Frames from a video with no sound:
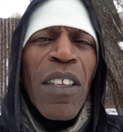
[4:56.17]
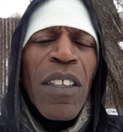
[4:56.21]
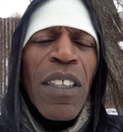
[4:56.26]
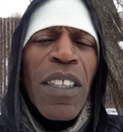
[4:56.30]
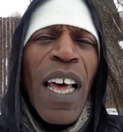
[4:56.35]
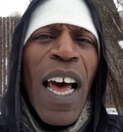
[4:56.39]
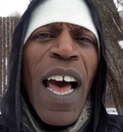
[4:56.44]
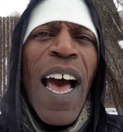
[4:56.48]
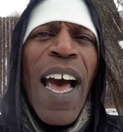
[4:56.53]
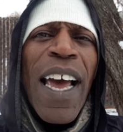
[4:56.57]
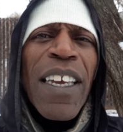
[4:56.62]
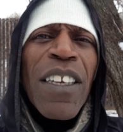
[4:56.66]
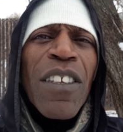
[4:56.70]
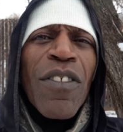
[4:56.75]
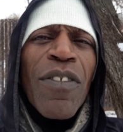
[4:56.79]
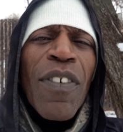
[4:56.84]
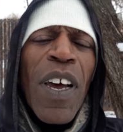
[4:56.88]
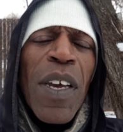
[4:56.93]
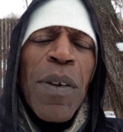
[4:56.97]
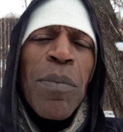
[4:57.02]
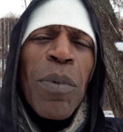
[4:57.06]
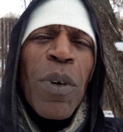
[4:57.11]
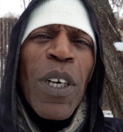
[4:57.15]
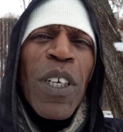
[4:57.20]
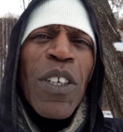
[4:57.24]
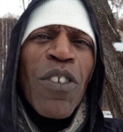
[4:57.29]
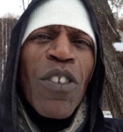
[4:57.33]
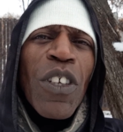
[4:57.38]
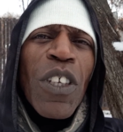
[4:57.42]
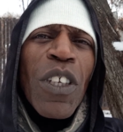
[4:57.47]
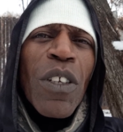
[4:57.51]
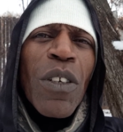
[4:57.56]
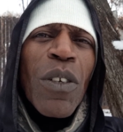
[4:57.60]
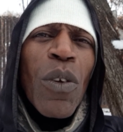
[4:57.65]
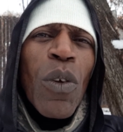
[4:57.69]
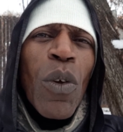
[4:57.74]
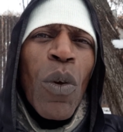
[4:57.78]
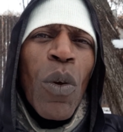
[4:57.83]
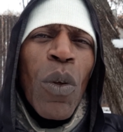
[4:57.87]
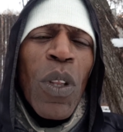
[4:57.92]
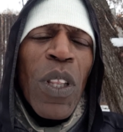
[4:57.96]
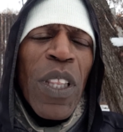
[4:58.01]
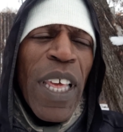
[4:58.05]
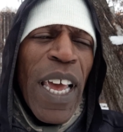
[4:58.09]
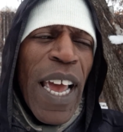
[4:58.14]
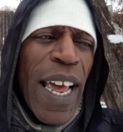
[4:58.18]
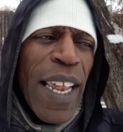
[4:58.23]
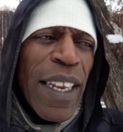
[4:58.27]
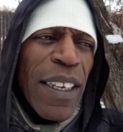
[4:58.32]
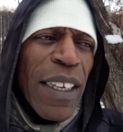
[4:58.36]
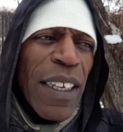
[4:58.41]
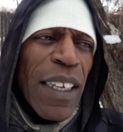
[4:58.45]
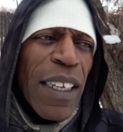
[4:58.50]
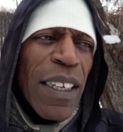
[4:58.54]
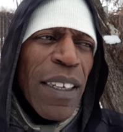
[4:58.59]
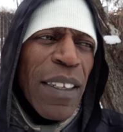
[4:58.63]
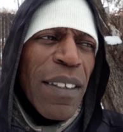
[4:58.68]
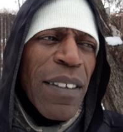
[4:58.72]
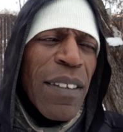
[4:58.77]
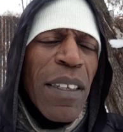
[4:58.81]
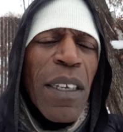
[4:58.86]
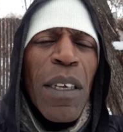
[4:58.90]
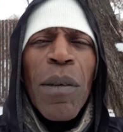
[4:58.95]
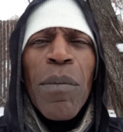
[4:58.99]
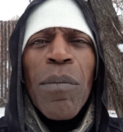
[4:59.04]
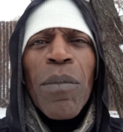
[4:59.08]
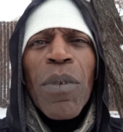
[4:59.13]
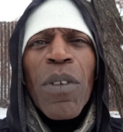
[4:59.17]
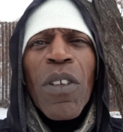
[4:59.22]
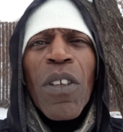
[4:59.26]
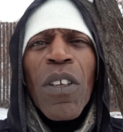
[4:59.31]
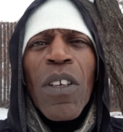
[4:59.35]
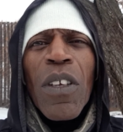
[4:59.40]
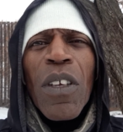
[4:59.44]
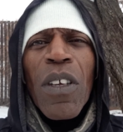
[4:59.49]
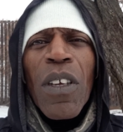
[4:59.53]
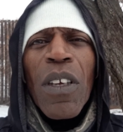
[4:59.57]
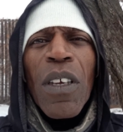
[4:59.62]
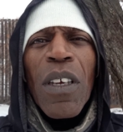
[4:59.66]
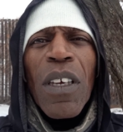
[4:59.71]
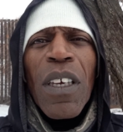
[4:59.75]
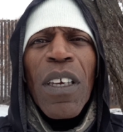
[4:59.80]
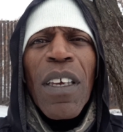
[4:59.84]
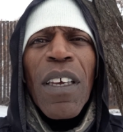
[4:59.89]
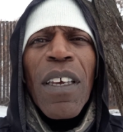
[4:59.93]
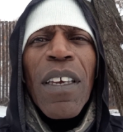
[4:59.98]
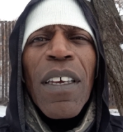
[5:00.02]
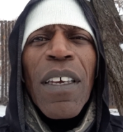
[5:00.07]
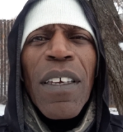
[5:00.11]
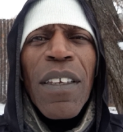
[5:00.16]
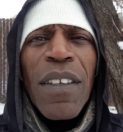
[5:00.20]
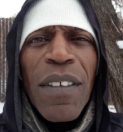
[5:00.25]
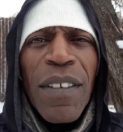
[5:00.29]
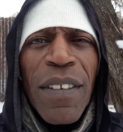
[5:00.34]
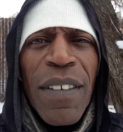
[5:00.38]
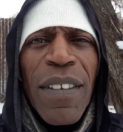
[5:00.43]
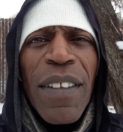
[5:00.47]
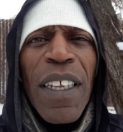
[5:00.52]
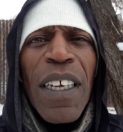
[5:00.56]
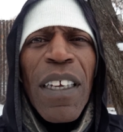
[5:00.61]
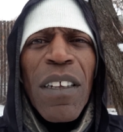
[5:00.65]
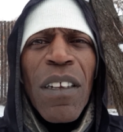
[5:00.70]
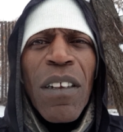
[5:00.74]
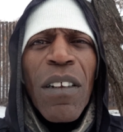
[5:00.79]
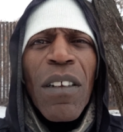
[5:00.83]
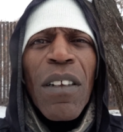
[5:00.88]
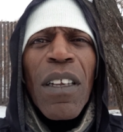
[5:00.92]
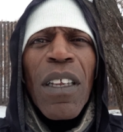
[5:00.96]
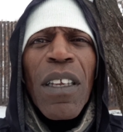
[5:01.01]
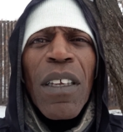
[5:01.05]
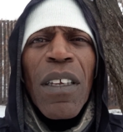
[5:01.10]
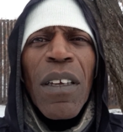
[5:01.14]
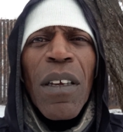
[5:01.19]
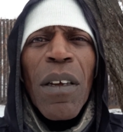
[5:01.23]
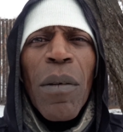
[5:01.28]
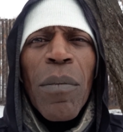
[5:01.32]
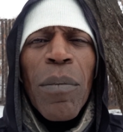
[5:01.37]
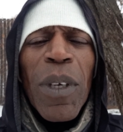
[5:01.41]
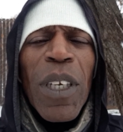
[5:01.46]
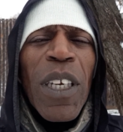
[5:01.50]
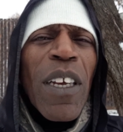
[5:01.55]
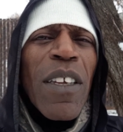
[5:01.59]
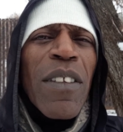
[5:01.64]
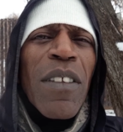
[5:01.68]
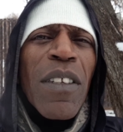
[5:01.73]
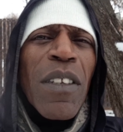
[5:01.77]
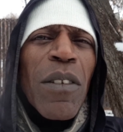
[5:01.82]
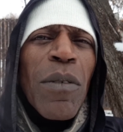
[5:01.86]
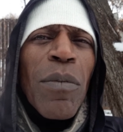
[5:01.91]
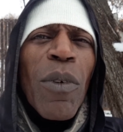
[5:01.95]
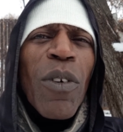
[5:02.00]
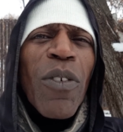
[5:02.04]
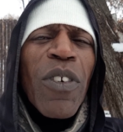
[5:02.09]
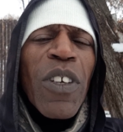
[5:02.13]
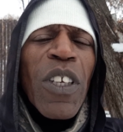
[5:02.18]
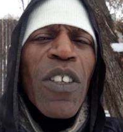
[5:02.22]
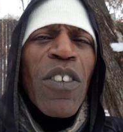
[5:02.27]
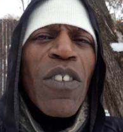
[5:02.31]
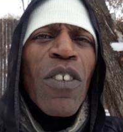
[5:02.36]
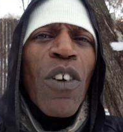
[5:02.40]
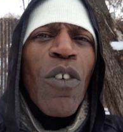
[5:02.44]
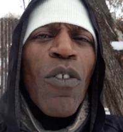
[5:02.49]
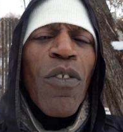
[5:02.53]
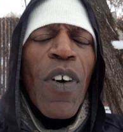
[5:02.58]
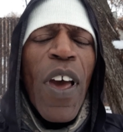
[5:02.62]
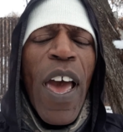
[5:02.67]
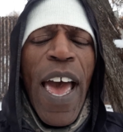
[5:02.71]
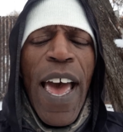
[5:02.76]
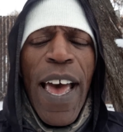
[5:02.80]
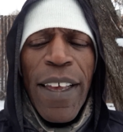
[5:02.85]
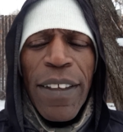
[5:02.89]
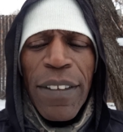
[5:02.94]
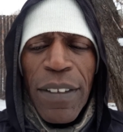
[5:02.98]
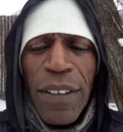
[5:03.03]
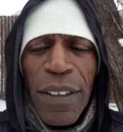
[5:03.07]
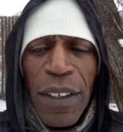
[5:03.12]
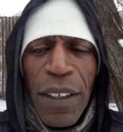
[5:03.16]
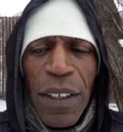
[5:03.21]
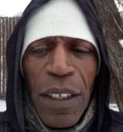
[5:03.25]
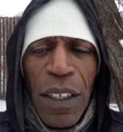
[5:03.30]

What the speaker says: highest vibration that seems still because it's moving so fast.